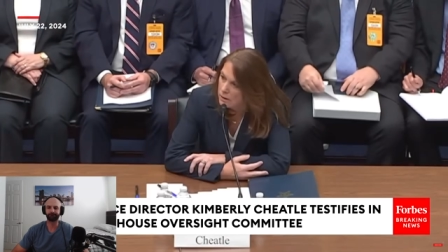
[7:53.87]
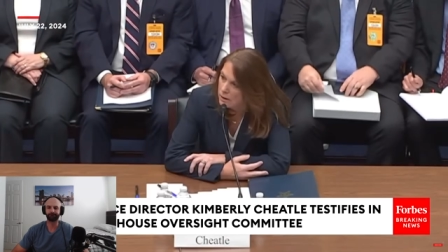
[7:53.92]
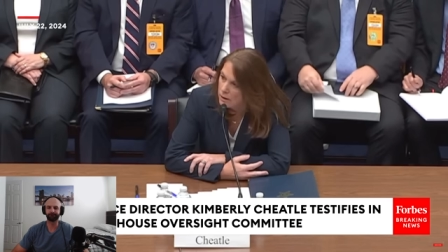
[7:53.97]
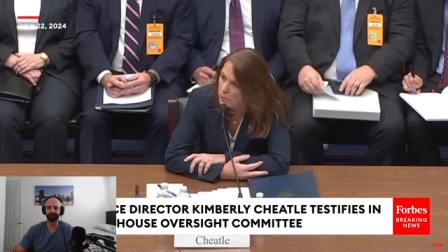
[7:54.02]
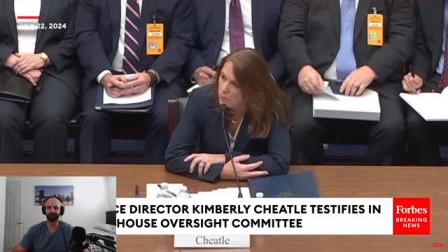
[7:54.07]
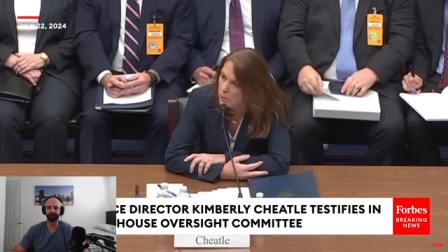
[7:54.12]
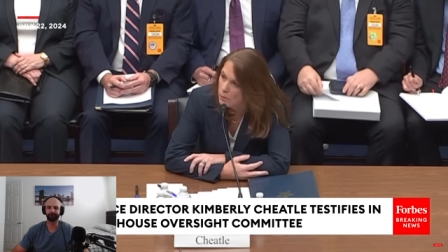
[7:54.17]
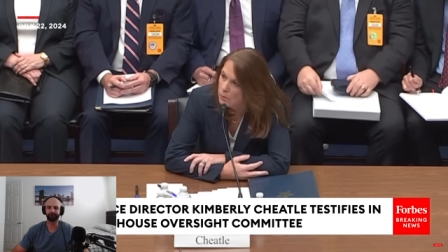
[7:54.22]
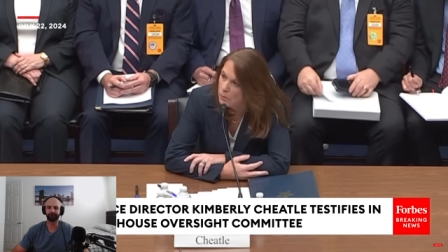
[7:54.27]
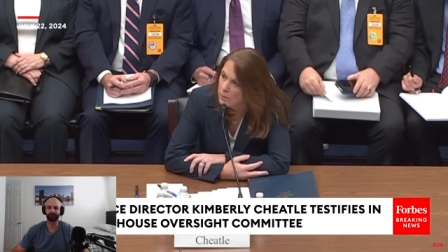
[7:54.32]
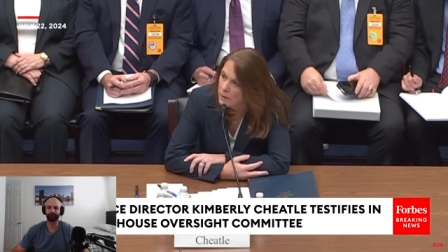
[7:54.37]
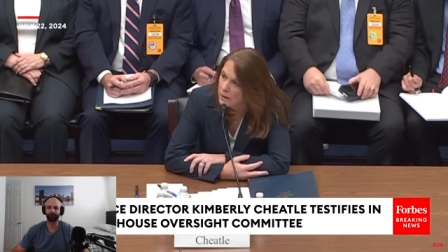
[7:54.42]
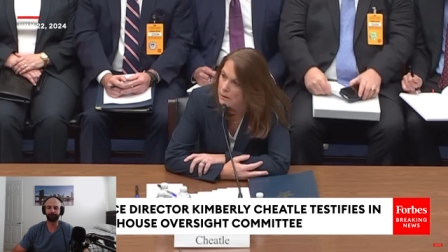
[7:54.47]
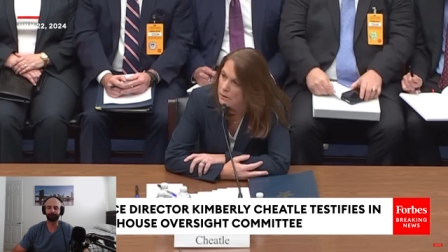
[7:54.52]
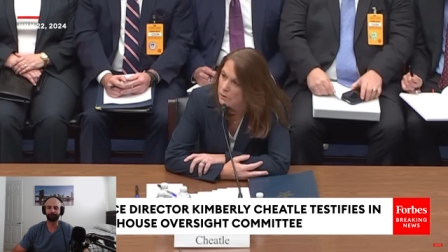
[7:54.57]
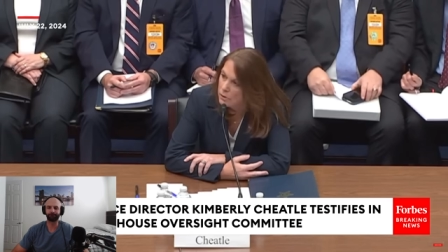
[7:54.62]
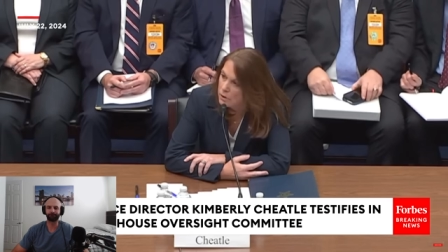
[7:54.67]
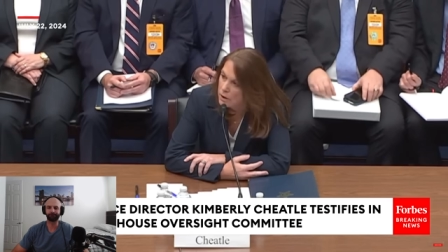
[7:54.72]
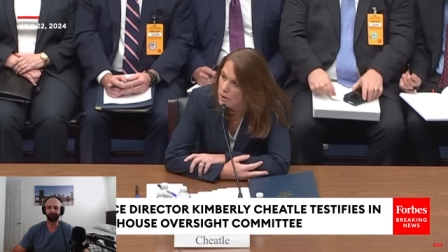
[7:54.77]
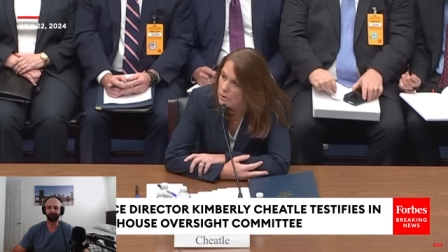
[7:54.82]
and we will make
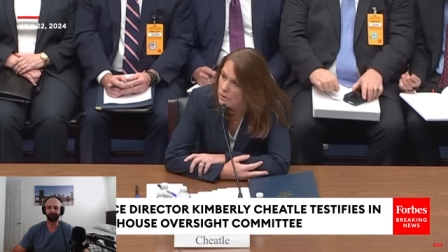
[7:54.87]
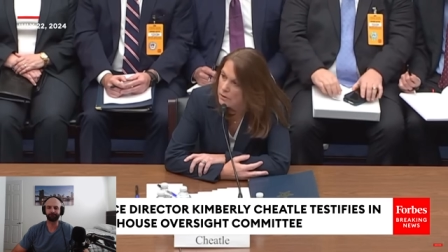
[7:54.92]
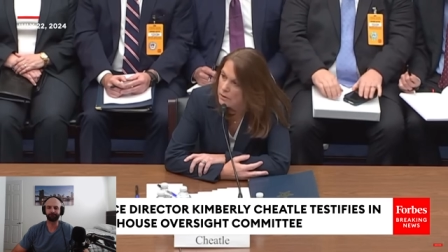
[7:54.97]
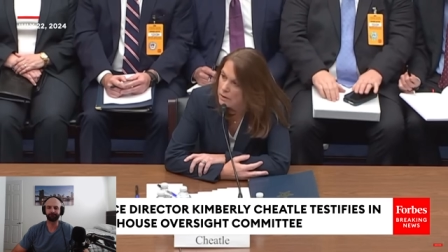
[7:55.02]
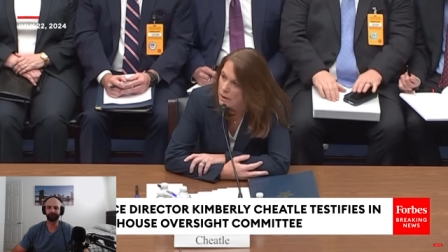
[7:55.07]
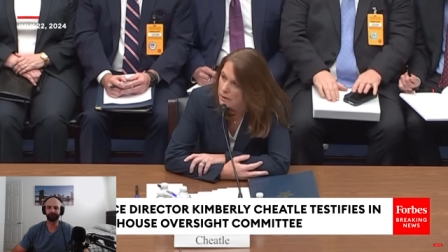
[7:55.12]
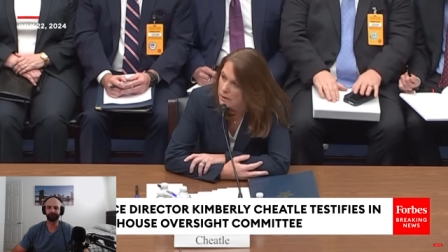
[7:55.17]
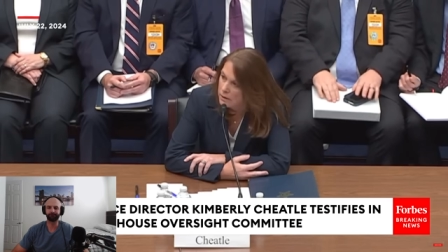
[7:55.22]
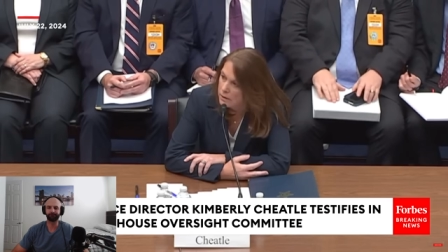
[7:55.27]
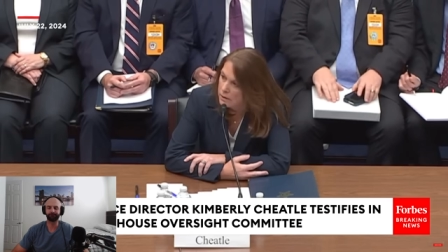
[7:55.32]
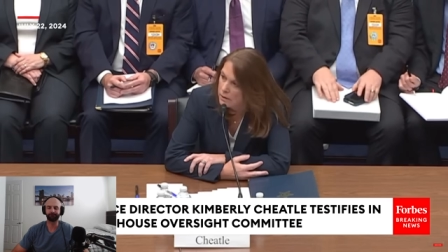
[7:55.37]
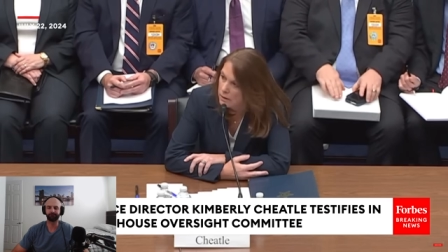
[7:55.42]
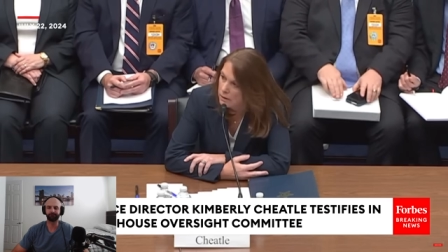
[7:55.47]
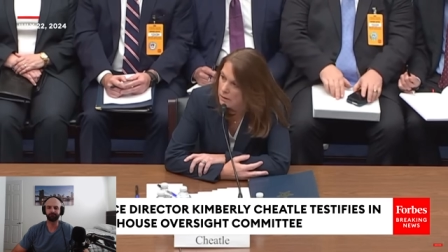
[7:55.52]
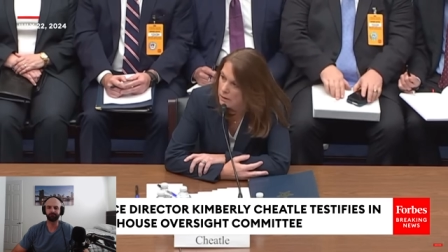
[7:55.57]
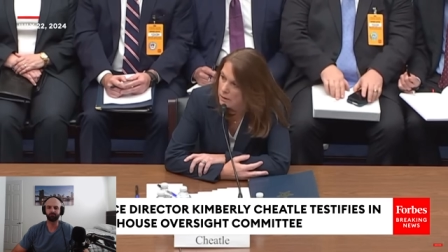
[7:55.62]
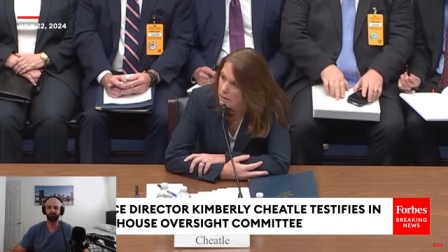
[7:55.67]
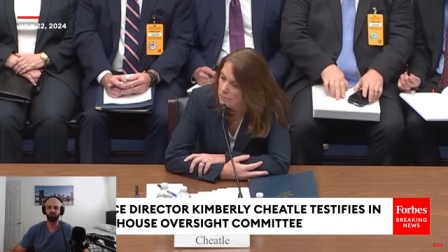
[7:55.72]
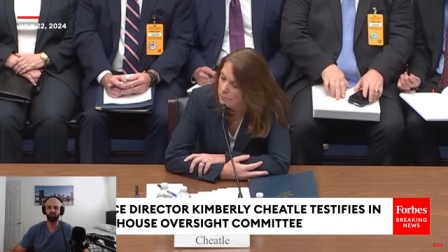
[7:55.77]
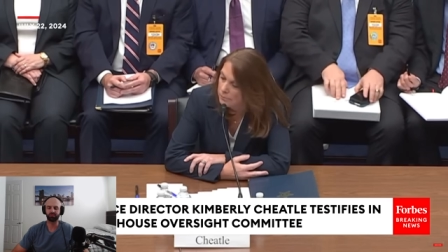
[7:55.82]
the changes necessary. What
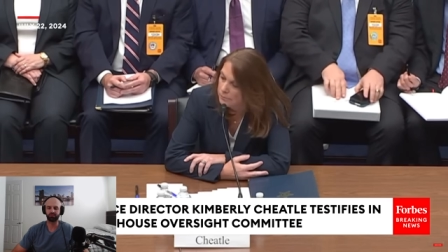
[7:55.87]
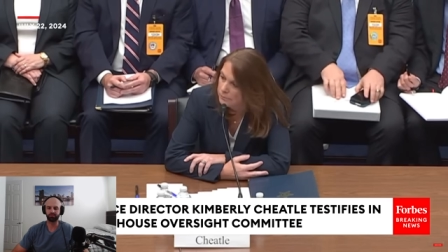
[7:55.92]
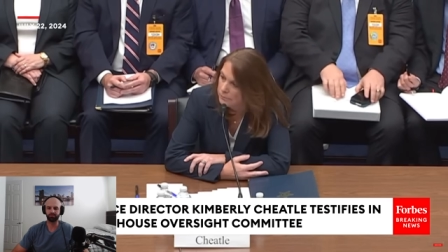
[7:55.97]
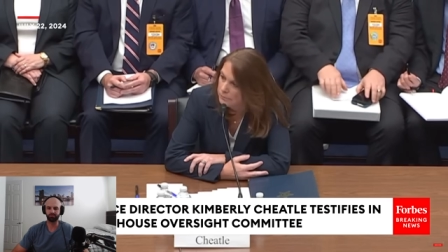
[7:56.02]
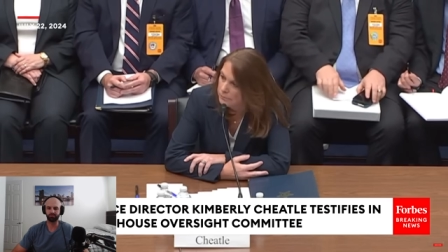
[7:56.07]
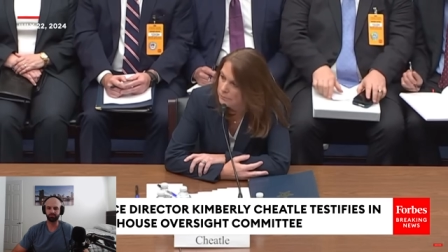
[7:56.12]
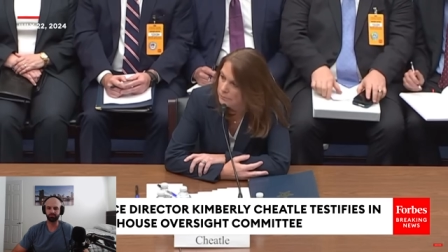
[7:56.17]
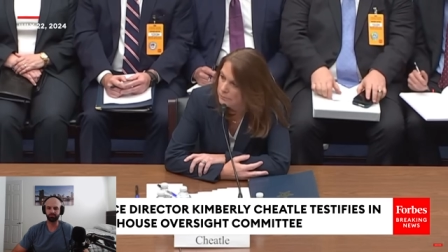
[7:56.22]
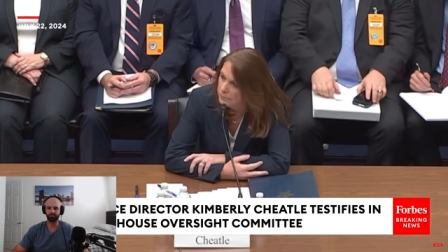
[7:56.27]
time did law